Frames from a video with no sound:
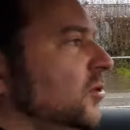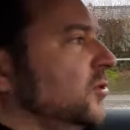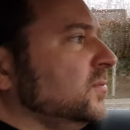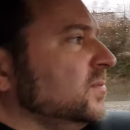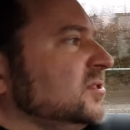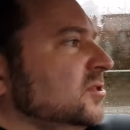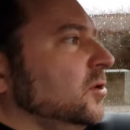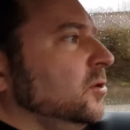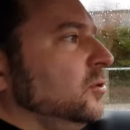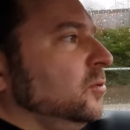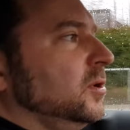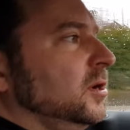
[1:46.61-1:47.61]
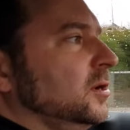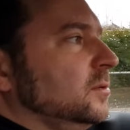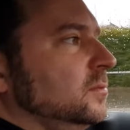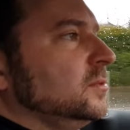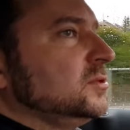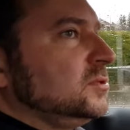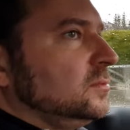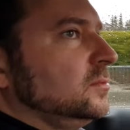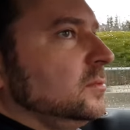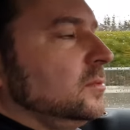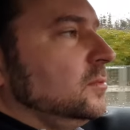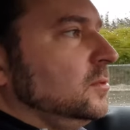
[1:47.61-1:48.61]
uh, terms. So, so TUV uh, and like
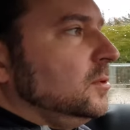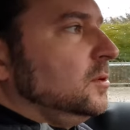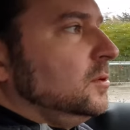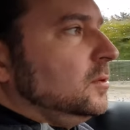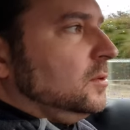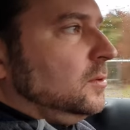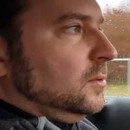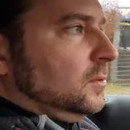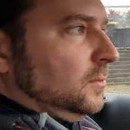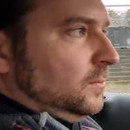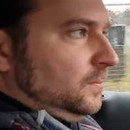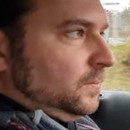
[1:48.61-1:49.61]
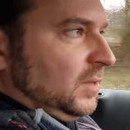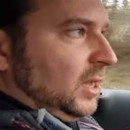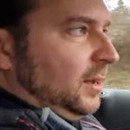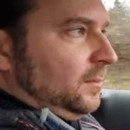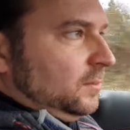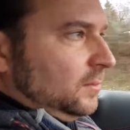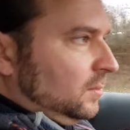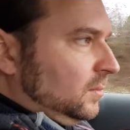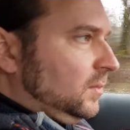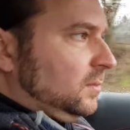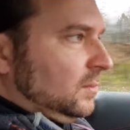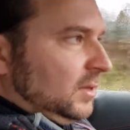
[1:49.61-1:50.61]
everything, yeah. Yeah.
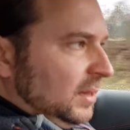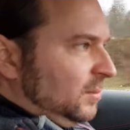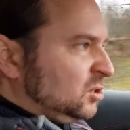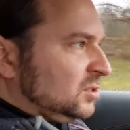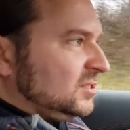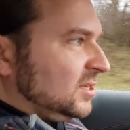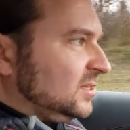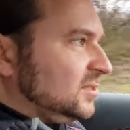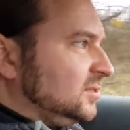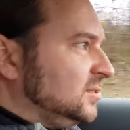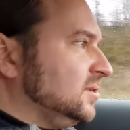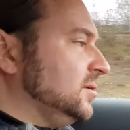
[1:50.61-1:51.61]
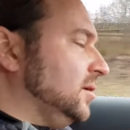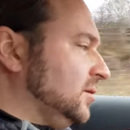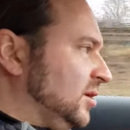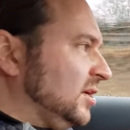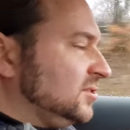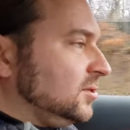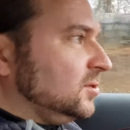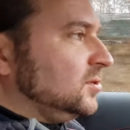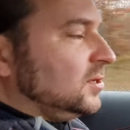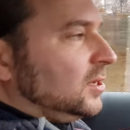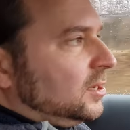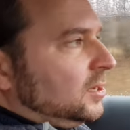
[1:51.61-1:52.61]
Emission tests, uh, tested,
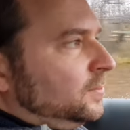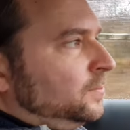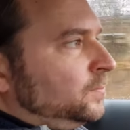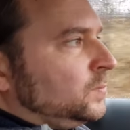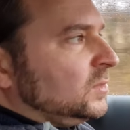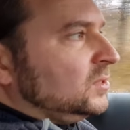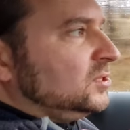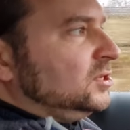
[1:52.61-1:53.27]
um,